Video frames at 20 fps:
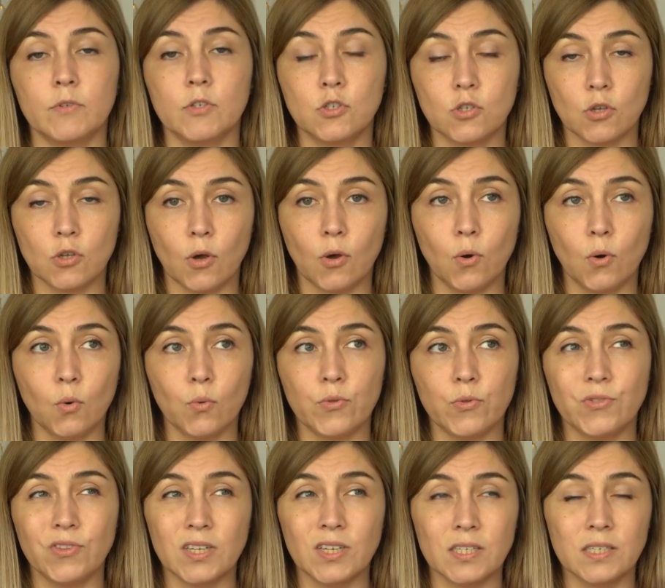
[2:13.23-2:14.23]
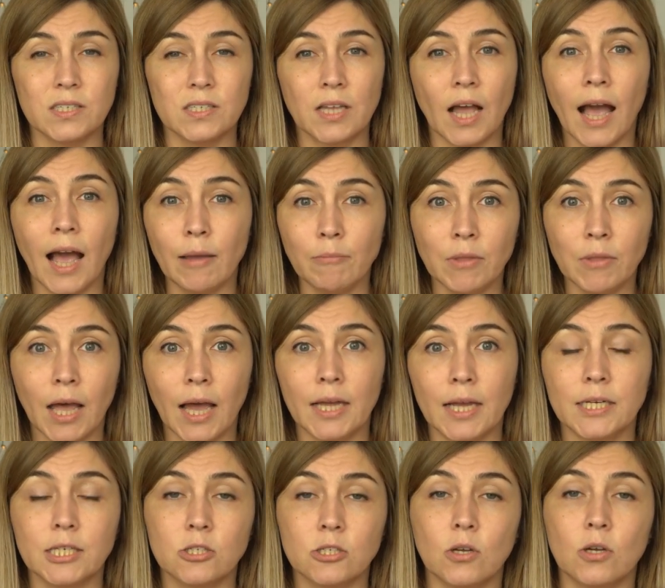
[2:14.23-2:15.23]
So this timeline
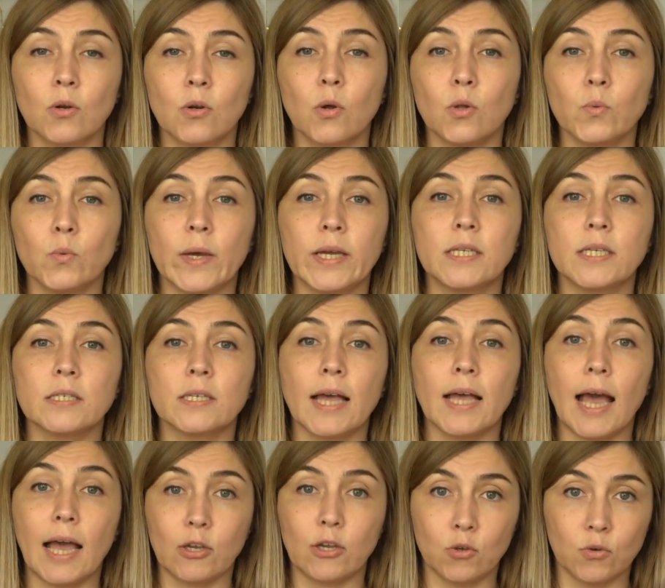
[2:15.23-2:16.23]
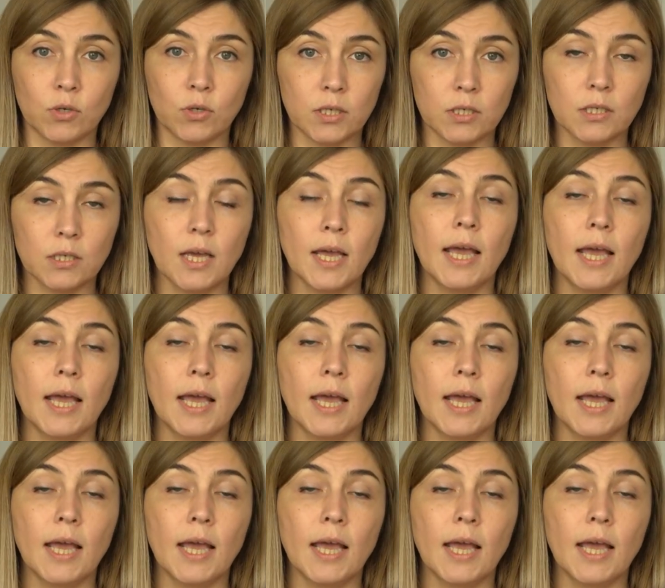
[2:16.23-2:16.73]
is not always accurate.